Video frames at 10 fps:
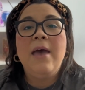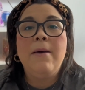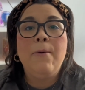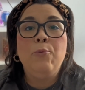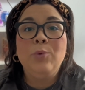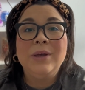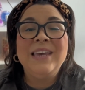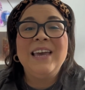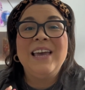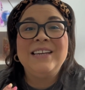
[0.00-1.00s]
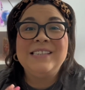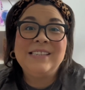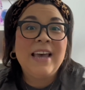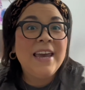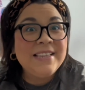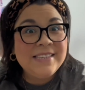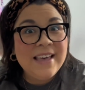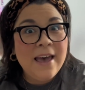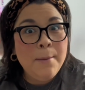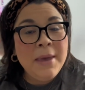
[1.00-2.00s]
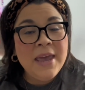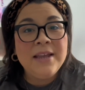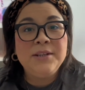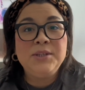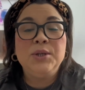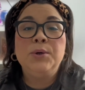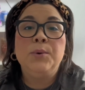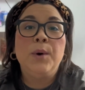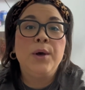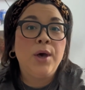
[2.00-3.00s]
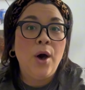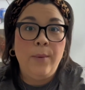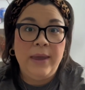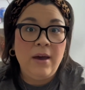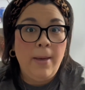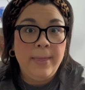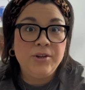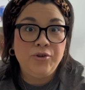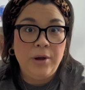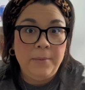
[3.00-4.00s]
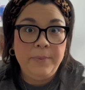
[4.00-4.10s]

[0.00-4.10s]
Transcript: really excites them into going on the trip.